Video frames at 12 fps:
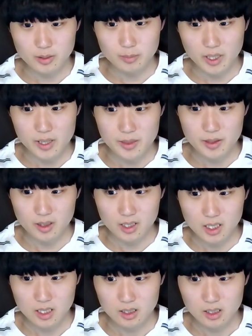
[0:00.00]
I think.
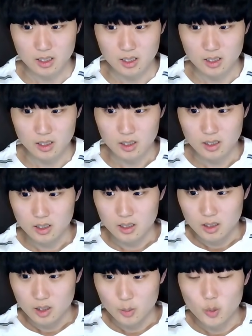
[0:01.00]

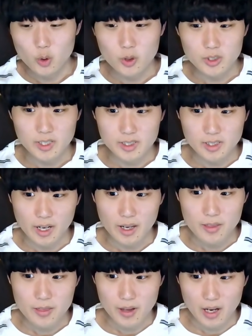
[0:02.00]
More than
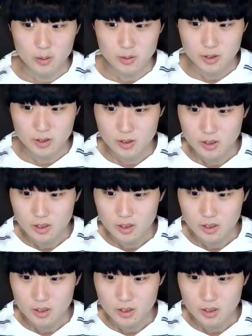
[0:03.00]
10,000?